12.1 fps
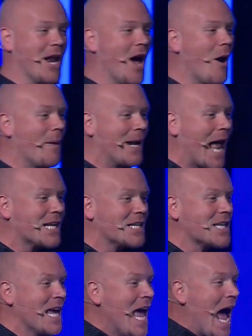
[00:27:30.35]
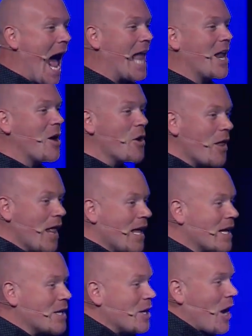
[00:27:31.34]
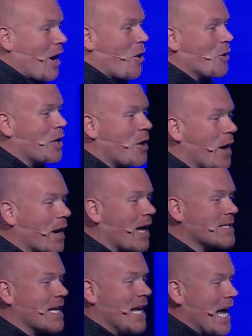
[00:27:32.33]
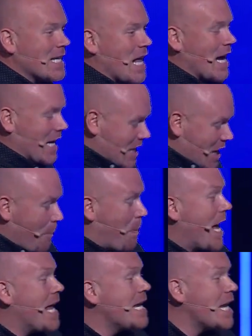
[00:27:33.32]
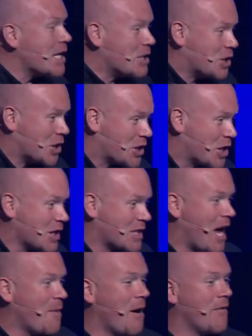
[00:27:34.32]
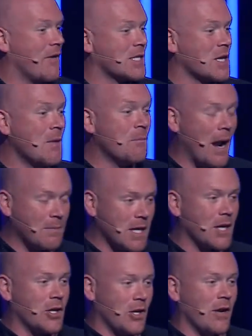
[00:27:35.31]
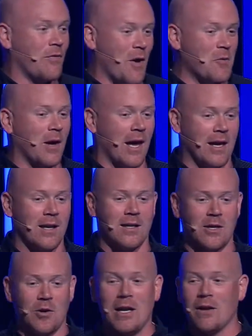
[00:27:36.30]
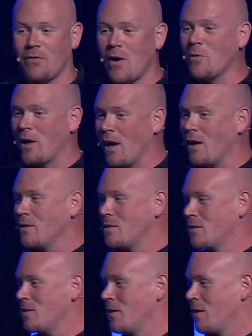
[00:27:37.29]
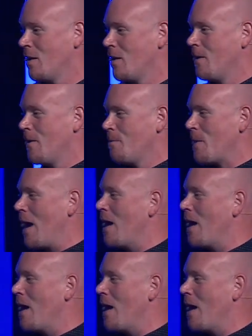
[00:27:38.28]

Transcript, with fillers: You know, I mean, I just I knew you're not gonna do it because it's like it's an appendage to some of us. But I'm telling you you need a phone gate. You need a phone gate. Now,